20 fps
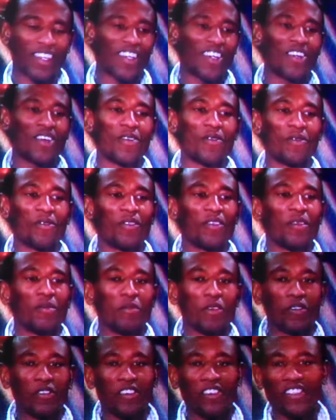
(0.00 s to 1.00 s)
Um,
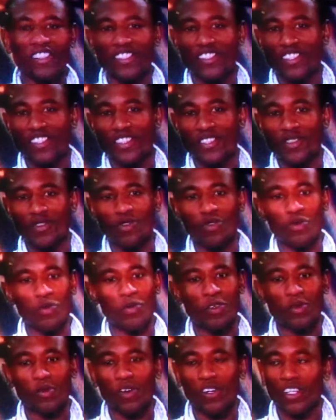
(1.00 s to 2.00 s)
before this season, we've
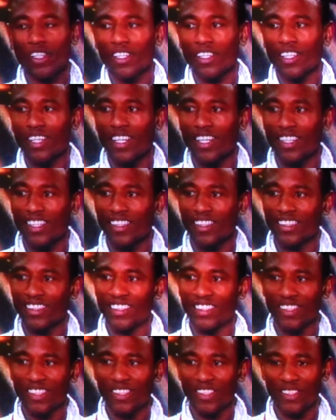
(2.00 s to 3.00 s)
been working hard.
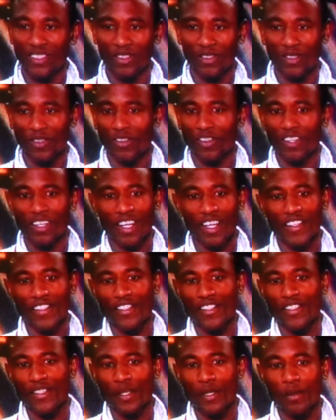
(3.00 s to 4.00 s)
You know,
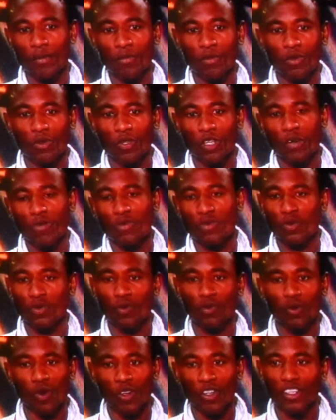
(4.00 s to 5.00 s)
as a team, we have to
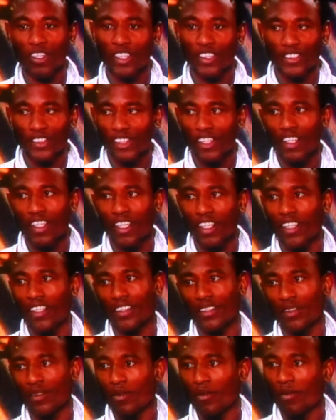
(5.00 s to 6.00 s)
work extra
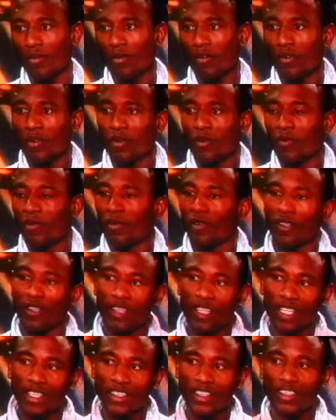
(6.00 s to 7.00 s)
hard.
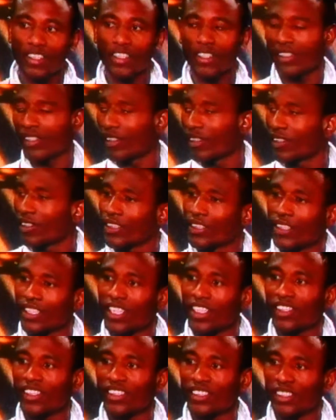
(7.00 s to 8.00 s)
Getting the
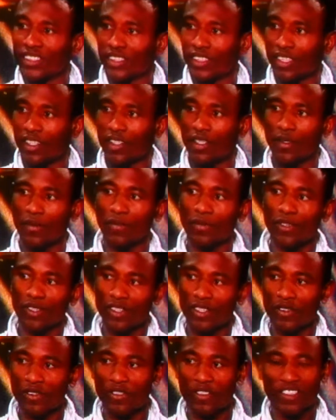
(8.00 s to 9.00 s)
state um,
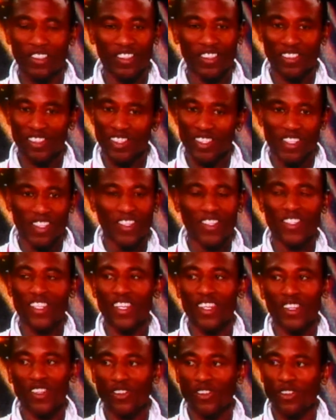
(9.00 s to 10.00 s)
trophy is
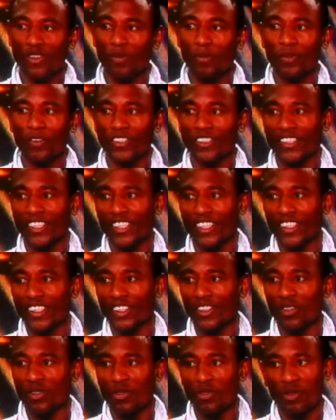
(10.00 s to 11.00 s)
a lot of
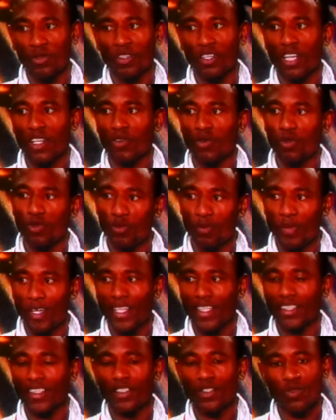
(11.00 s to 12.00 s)
process that we
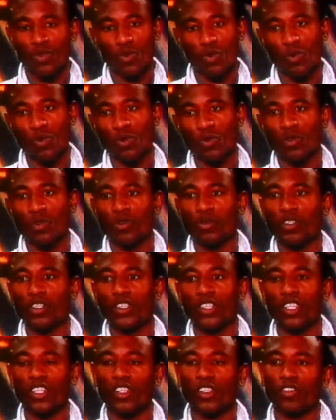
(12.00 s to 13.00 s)
made. So
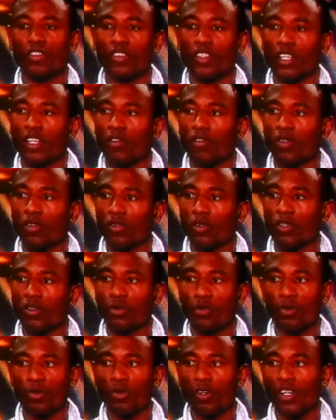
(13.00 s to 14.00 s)
each and of
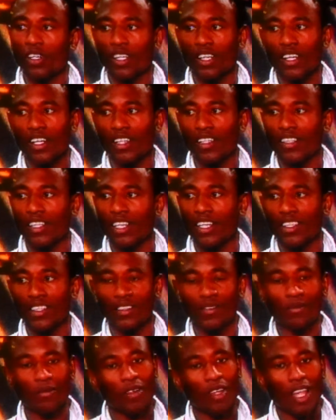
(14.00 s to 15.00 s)
everyone, we work hard,
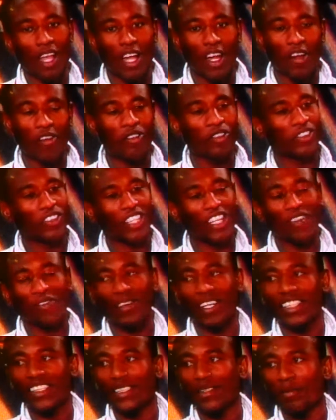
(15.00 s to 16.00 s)
and I have to thank
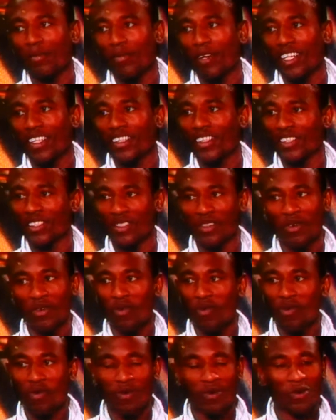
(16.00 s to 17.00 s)
my teammates.
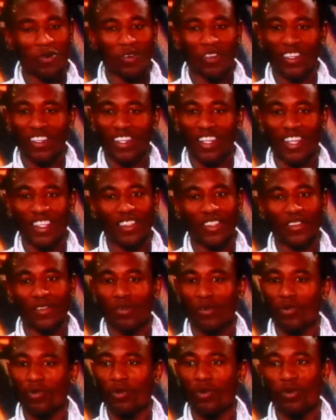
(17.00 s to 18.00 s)
Like
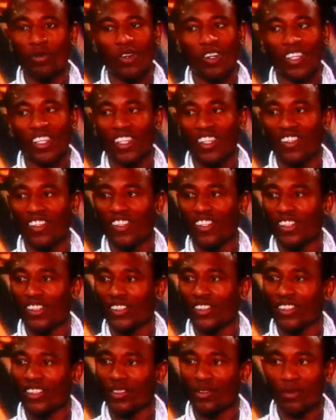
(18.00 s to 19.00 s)
we work a
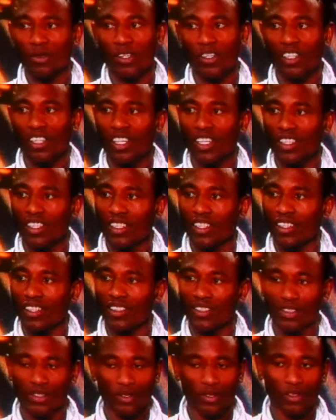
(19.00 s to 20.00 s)
lot, we work hard a
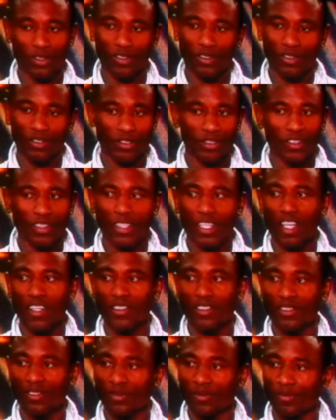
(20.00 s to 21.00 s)
lot. So mm.
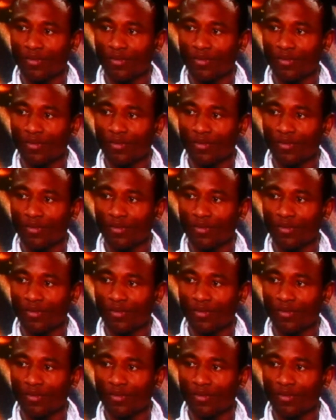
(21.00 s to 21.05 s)
yeah